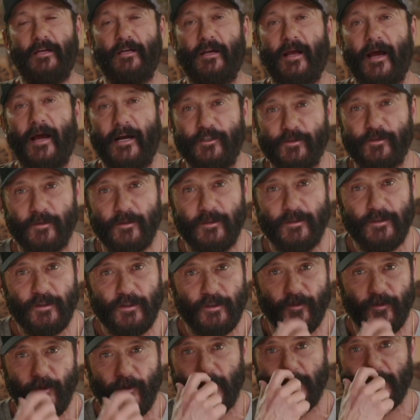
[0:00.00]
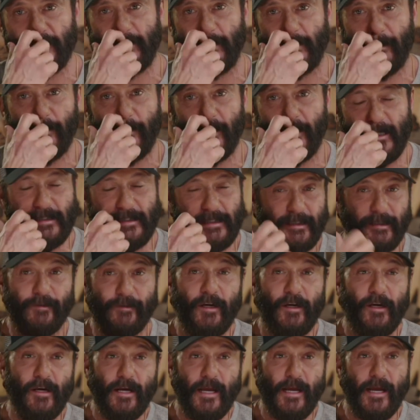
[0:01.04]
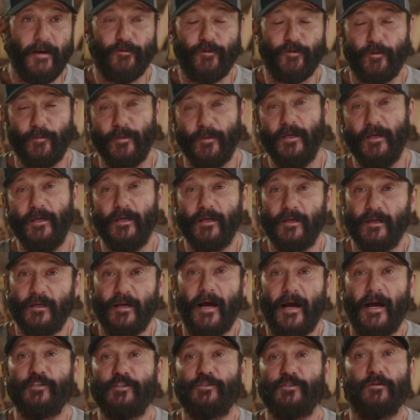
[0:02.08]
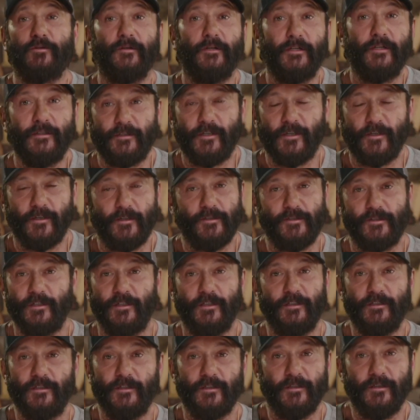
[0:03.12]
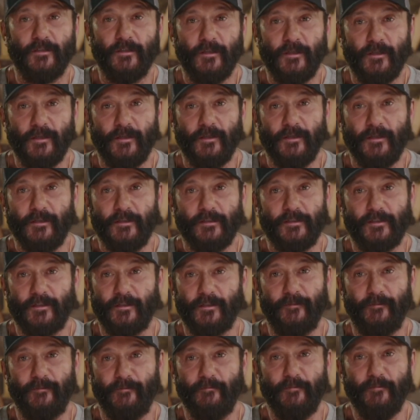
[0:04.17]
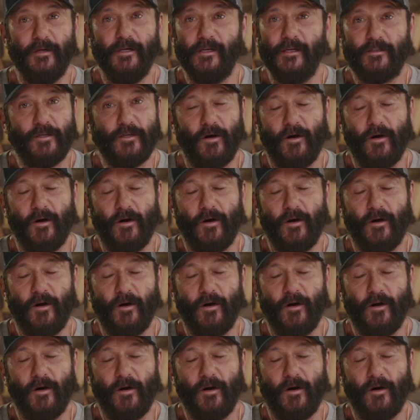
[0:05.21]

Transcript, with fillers: naturally just falls into place. And for me, it naturally turns into me